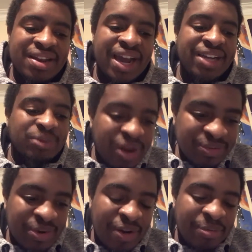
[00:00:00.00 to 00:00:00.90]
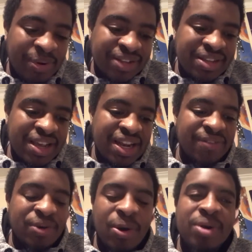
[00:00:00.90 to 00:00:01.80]
Knights will have 12 points,
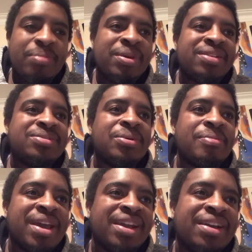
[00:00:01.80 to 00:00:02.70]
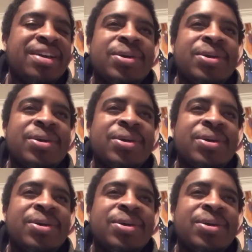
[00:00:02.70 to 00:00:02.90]
and if Kota beats Omega,